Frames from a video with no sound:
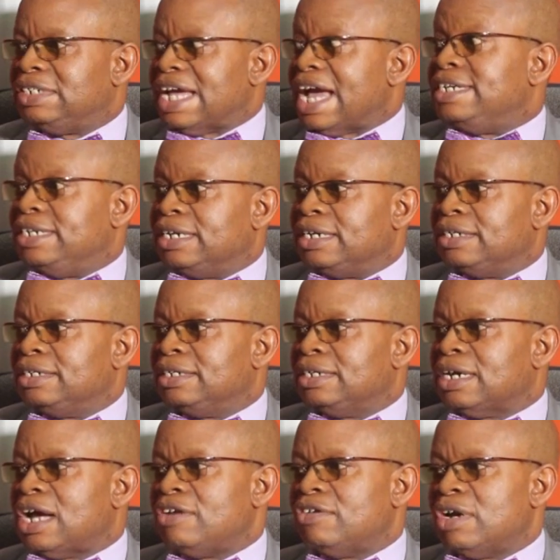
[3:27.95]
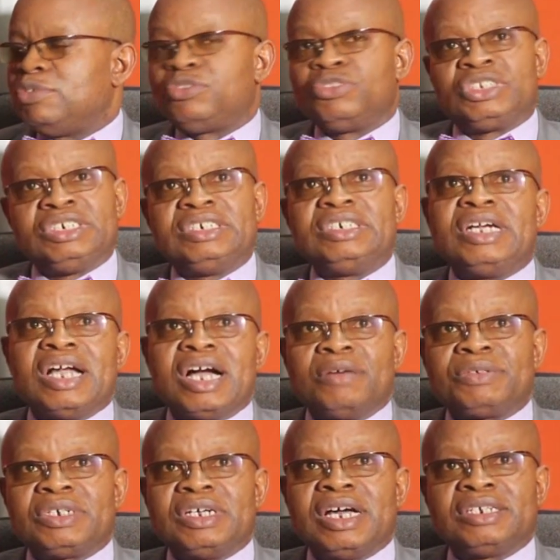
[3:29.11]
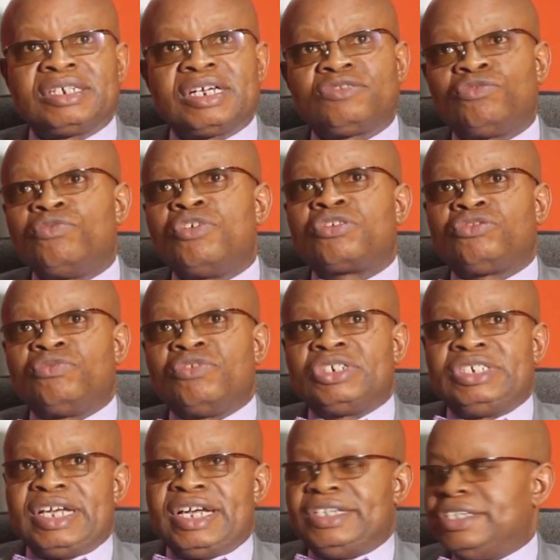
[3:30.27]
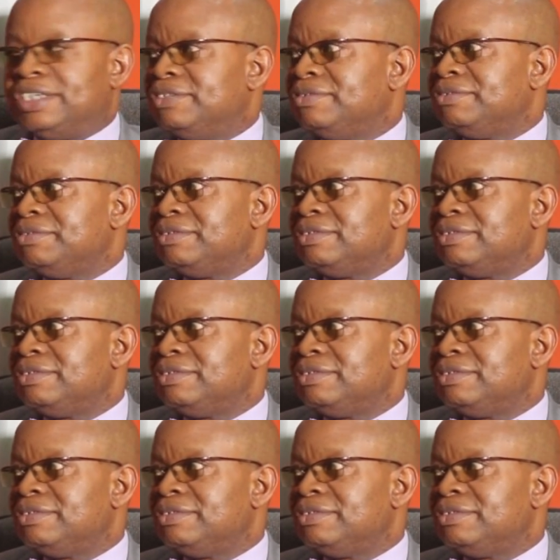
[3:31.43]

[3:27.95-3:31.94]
the ideal, and you're able to see the gaps and start to work towards the ideal.